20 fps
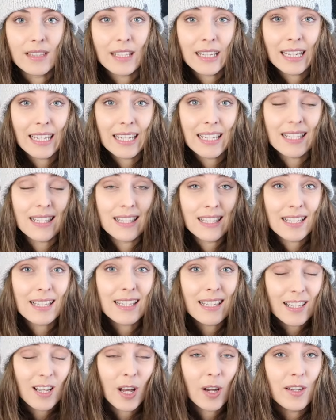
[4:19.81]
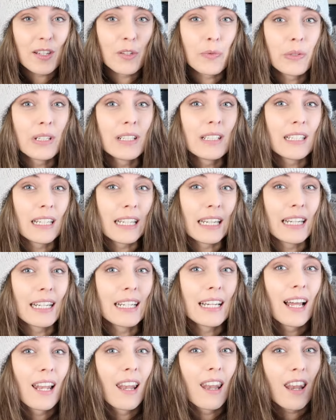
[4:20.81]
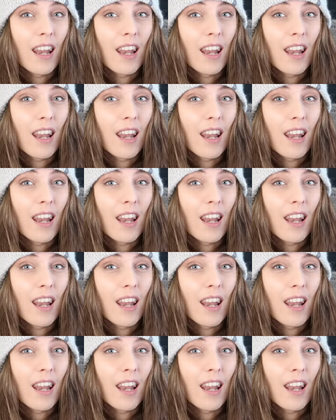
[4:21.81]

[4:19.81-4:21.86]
These, this size will need a